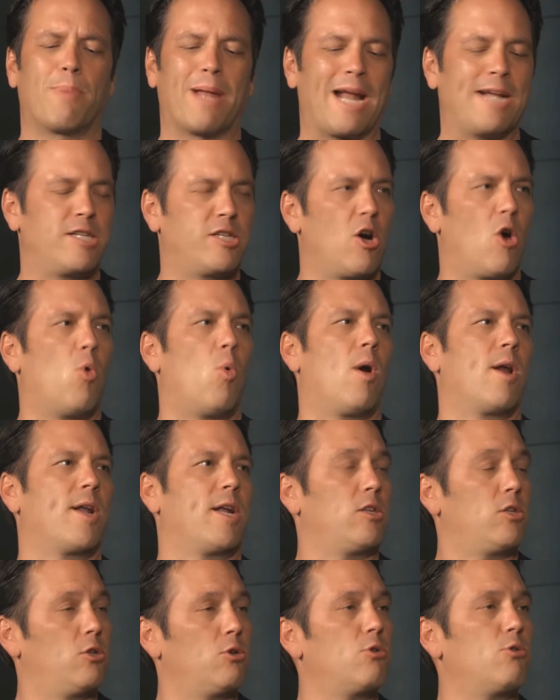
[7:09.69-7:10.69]
but I don't
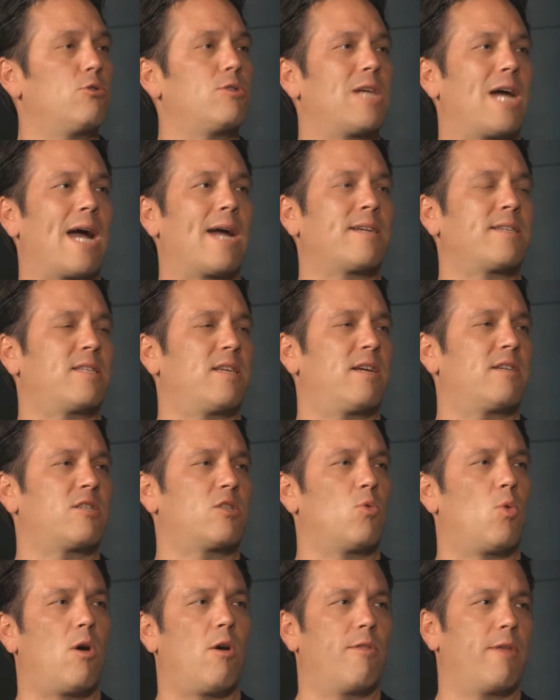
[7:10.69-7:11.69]
want to lose
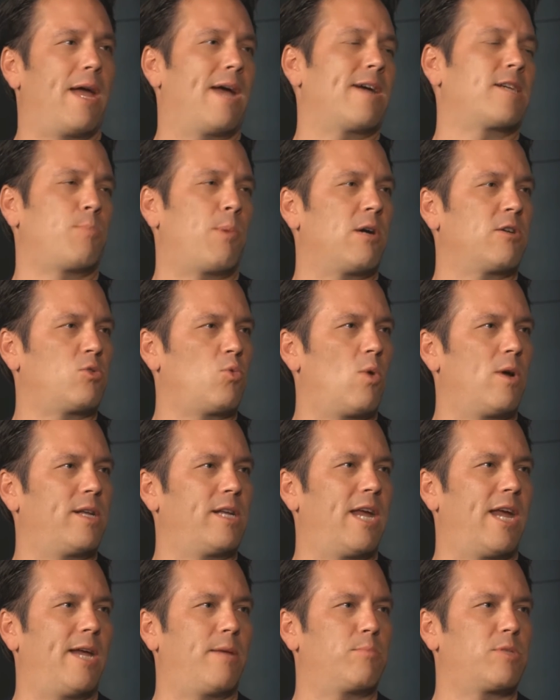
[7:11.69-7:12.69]
access to all the Xbox
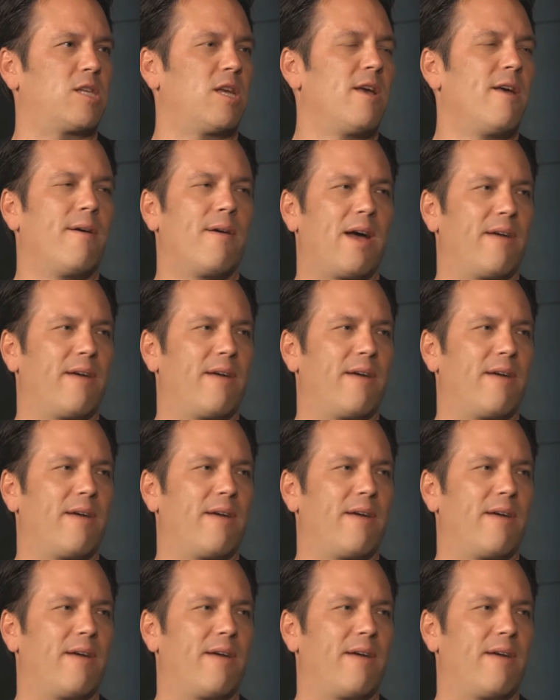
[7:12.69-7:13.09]
One games